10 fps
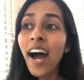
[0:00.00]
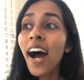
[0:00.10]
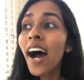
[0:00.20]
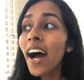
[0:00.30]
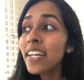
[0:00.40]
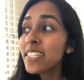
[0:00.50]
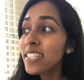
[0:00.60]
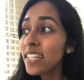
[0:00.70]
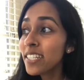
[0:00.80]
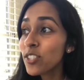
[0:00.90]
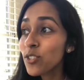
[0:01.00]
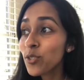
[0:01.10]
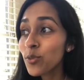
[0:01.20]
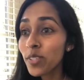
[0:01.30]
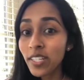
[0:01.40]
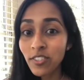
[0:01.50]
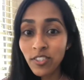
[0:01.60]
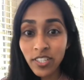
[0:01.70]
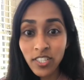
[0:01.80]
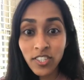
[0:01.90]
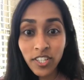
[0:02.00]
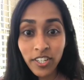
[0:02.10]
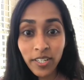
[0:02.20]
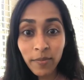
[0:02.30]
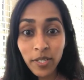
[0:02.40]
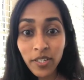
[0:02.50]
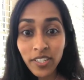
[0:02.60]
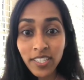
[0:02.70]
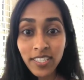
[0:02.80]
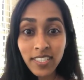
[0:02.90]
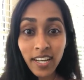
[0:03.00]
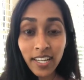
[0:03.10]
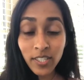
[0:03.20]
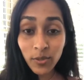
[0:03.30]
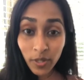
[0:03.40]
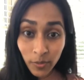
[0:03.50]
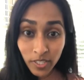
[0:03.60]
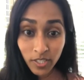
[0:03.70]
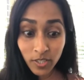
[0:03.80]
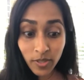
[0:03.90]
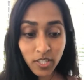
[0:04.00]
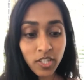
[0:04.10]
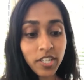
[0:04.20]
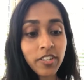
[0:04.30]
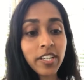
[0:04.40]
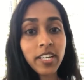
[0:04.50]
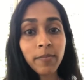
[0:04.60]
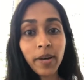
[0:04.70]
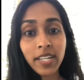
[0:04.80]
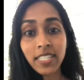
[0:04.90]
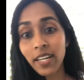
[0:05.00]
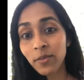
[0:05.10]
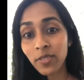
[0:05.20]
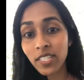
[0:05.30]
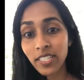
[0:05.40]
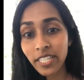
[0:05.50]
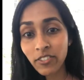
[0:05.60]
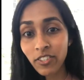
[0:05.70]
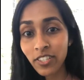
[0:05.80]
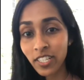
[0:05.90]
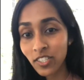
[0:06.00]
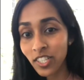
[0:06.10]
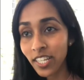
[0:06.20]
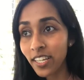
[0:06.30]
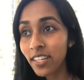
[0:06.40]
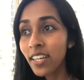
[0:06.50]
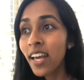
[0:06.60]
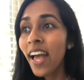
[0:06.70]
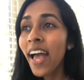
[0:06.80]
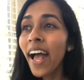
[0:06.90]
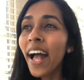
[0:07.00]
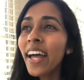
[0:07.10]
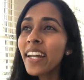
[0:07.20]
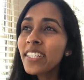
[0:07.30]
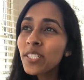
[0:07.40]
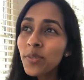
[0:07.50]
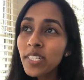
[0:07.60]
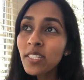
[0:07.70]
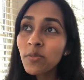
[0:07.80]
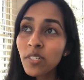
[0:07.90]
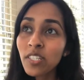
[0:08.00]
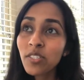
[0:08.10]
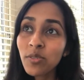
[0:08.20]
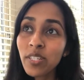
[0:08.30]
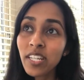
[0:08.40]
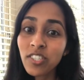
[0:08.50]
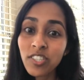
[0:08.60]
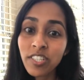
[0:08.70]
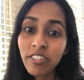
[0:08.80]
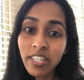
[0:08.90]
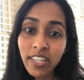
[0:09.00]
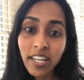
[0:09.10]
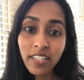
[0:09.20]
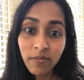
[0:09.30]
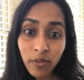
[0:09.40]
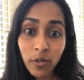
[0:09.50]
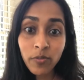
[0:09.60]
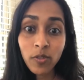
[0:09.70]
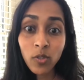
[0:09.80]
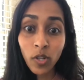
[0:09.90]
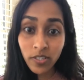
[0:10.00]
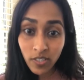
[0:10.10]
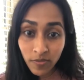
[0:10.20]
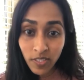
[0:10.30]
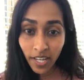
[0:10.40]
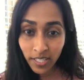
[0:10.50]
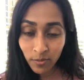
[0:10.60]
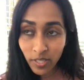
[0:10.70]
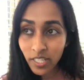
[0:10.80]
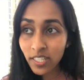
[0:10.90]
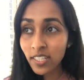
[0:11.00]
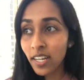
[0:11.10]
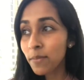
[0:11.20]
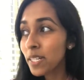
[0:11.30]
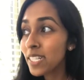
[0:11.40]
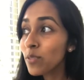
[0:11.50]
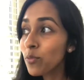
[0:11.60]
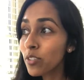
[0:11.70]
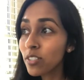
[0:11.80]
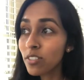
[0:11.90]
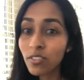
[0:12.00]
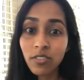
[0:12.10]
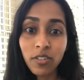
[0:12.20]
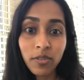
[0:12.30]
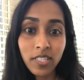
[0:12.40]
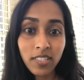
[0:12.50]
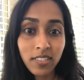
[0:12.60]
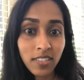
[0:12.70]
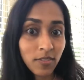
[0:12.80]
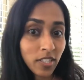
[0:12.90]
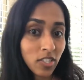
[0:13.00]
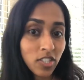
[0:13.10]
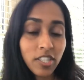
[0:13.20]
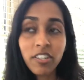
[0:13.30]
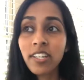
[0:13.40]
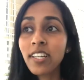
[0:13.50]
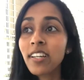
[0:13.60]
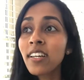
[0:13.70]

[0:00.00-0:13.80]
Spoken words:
I decided to do electrical engineering because I knew I wanted to do engineering. My dad was an electrical engineer and I knew I didn't want to do an engineering that involved lots of site work. I didn't want to go into civil engineering